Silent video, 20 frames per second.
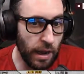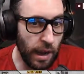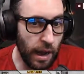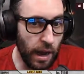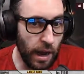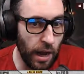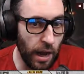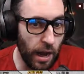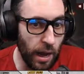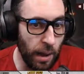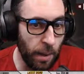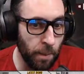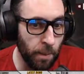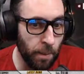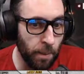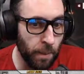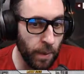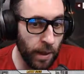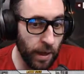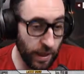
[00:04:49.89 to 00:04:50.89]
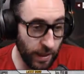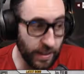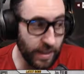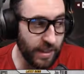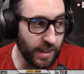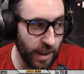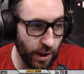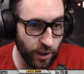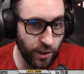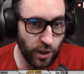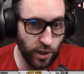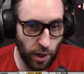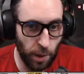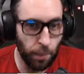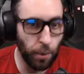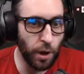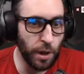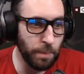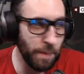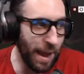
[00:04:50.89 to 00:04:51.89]
that they're
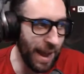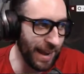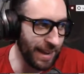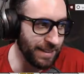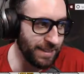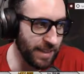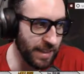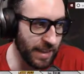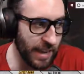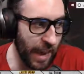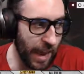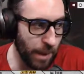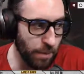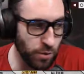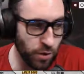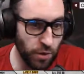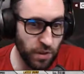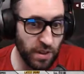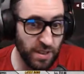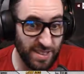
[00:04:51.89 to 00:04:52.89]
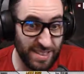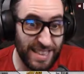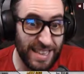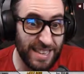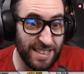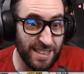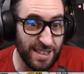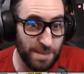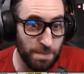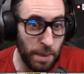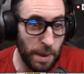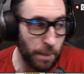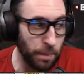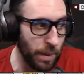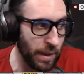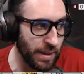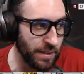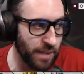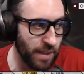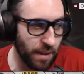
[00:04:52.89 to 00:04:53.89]
putting back into the game. So this is
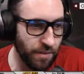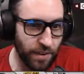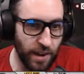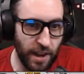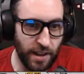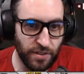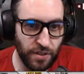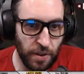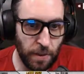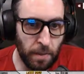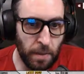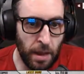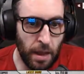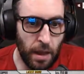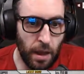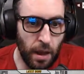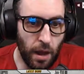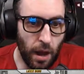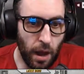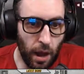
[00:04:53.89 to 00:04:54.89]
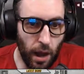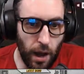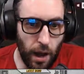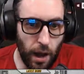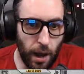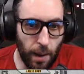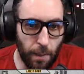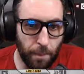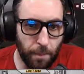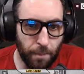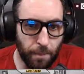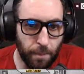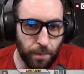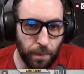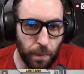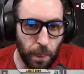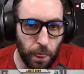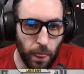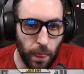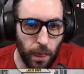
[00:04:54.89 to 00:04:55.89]
big stuff, guys. Let's
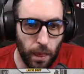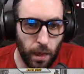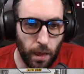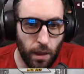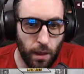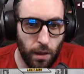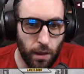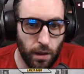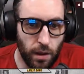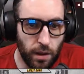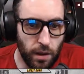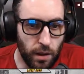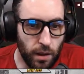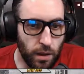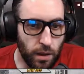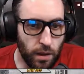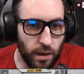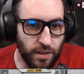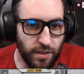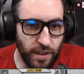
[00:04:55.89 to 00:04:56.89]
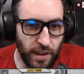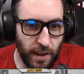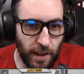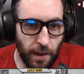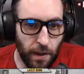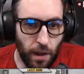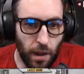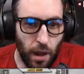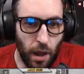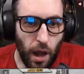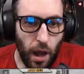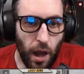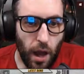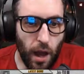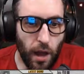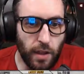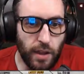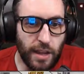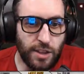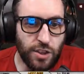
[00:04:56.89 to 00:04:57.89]
see.
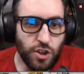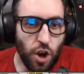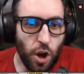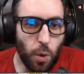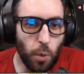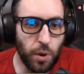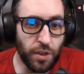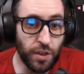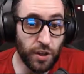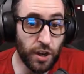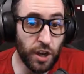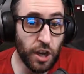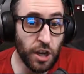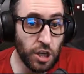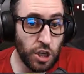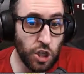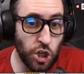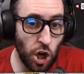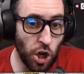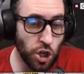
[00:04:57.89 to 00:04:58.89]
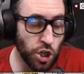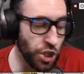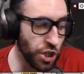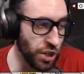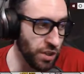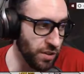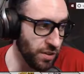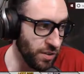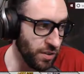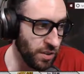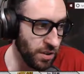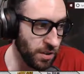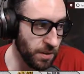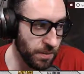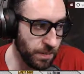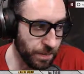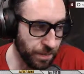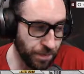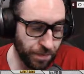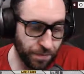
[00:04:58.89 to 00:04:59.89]
Let's start with conjunctions.
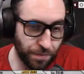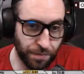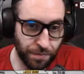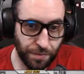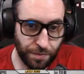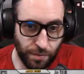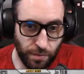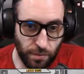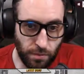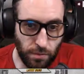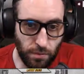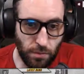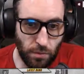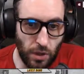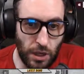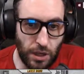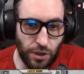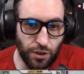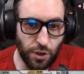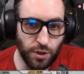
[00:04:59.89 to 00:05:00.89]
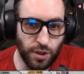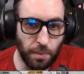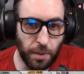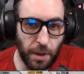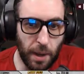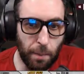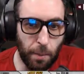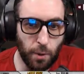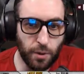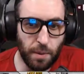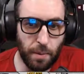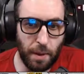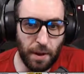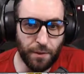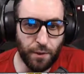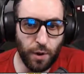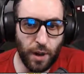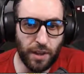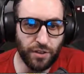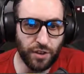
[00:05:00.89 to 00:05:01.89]
So something I posted about a
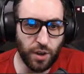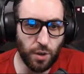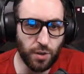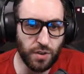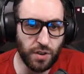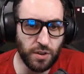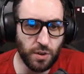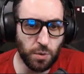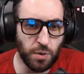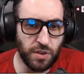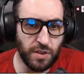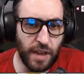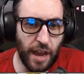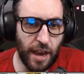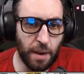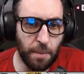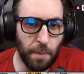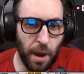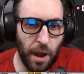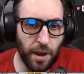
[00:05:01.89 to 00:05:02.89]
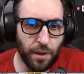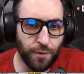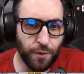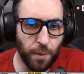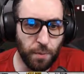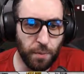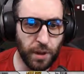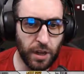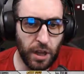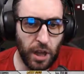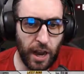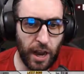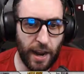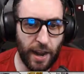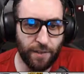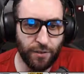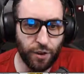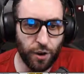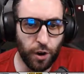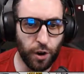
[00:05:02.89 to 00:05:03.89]
few days ago, since it was data mined from the client
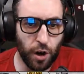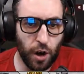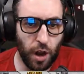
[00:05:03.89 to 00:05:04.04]
after